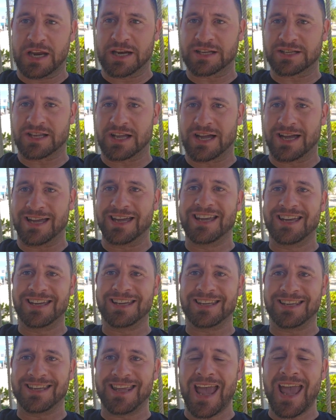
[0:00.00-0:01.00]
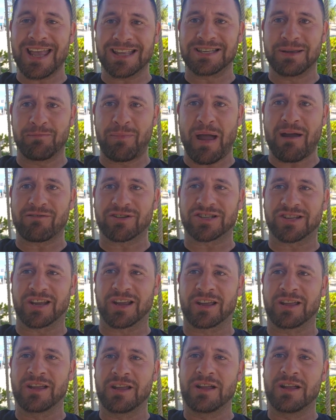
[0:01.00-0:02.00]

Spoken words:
And it's like, yeah, it's embarrassing.